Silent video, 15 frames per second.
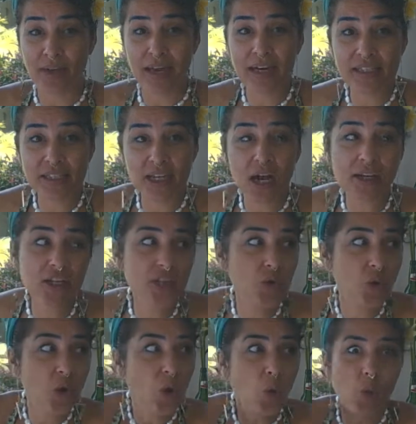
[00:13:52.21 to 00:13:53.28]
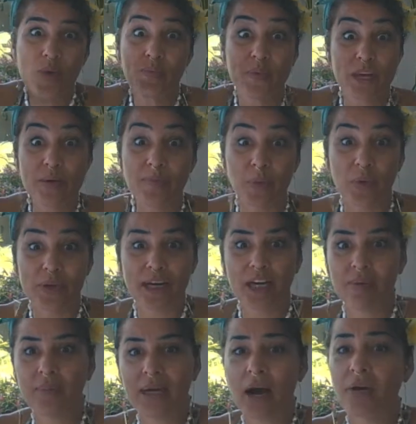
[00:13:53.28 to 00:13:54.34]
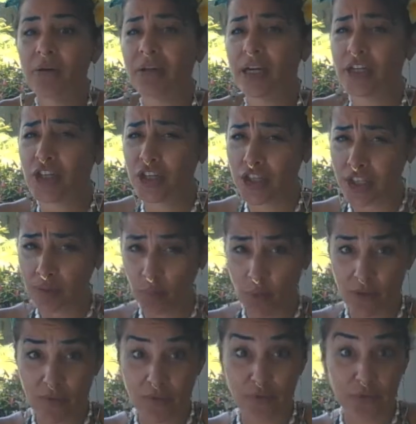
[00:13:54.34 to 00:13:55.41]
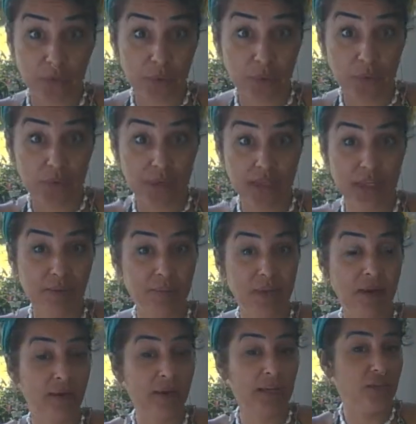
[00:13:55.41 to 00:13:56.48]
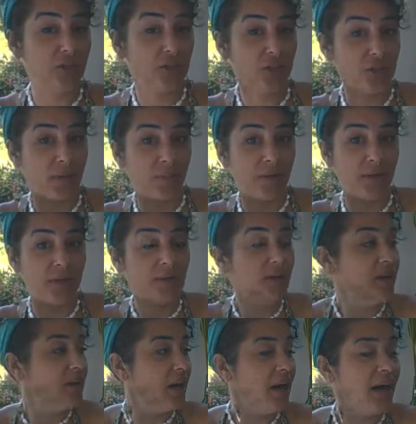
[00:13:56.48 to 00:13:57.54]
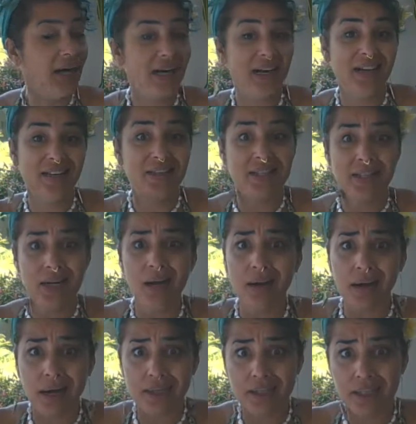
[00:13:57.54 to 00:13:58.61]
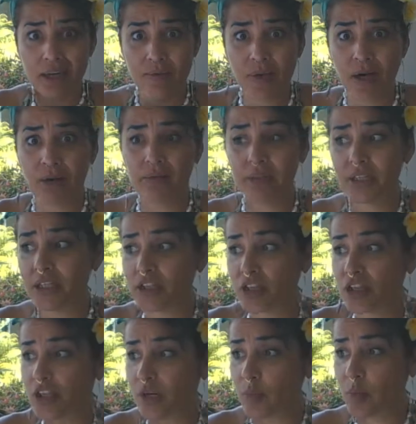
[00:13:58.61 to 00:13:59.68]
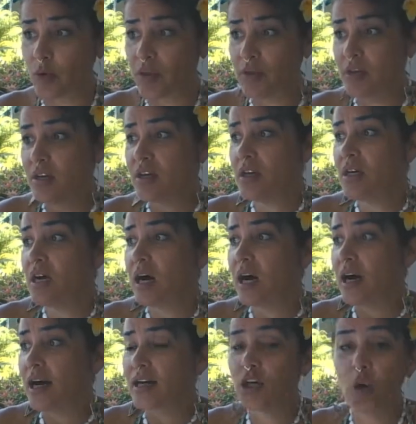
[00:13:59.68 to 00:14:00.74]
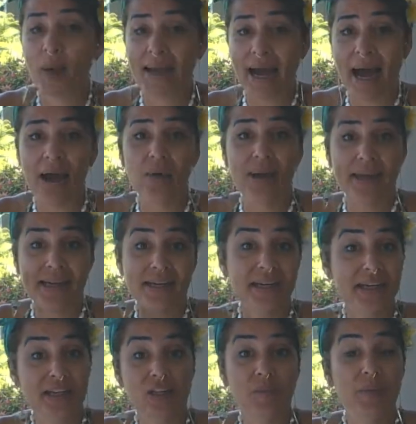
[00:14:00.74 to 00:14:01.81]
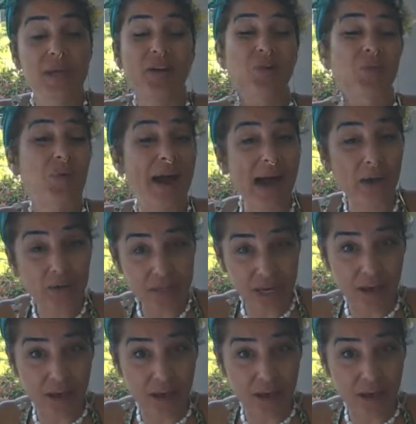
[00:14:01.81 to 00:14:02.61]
And it's not just with people, it can be our relationship with food, it can be our relationship with cigarettes, it can be our relationship with going out and needing to be around